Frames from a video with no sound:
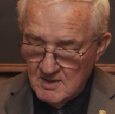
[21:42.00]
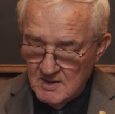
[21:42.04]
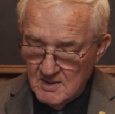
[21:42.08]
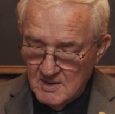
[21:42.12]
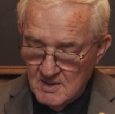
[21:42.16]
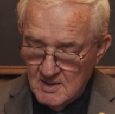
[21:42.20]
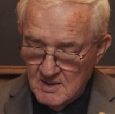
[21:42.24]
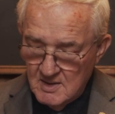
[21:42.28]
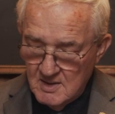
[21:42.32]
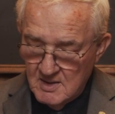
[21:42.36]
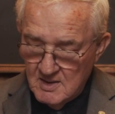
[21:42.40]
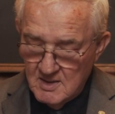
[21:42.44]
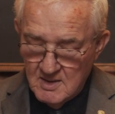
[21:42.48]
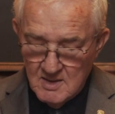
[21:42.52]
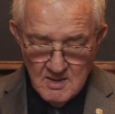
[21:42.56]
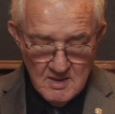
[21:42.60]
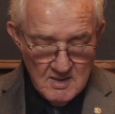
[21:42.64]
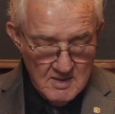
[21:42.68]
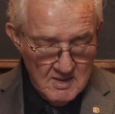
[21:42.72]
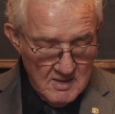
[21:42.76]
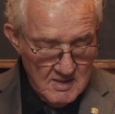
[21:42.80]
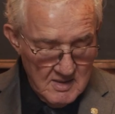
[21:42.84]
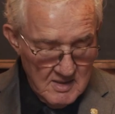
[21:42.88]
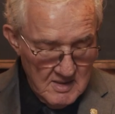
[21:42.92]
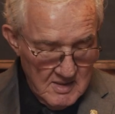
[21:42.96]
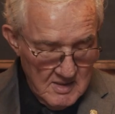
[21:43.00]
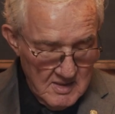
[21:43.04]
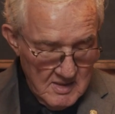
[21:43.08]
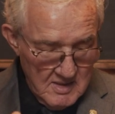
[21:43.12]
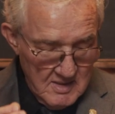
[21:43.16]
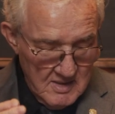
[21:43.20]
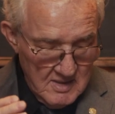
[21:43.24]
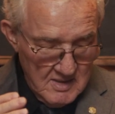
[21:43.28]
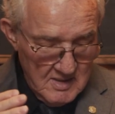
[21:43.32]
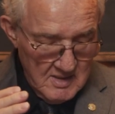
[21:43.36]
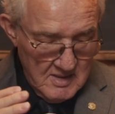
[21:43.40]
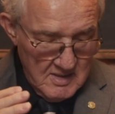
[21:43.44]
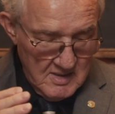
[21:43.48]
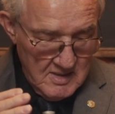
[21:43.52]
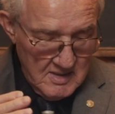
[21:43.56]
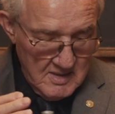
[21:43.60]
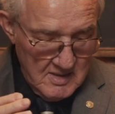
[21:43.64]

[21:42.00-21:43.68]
(no one is talking)